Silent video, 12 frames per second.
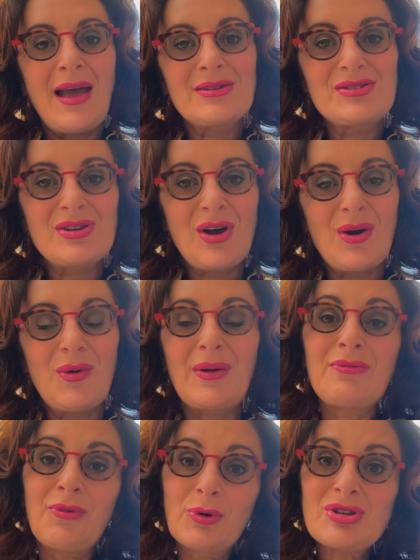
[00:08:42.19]
And so,
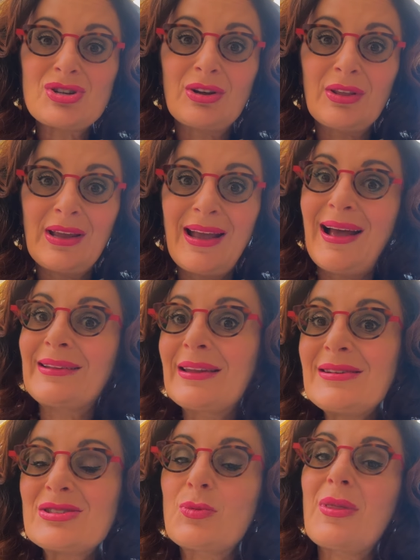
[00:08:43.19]
unfortunately, at
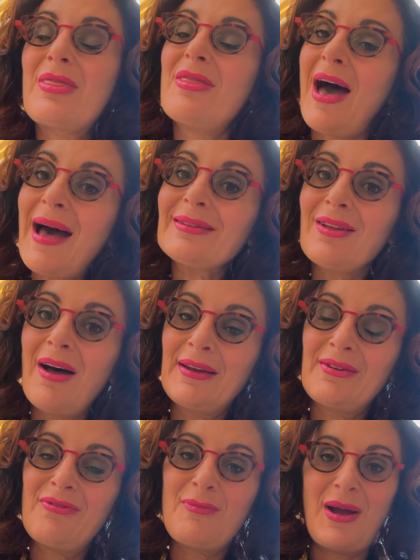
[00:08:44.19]
least with that
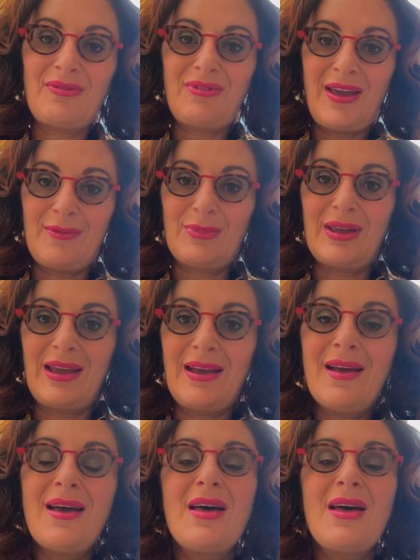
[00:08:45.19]
line of my family,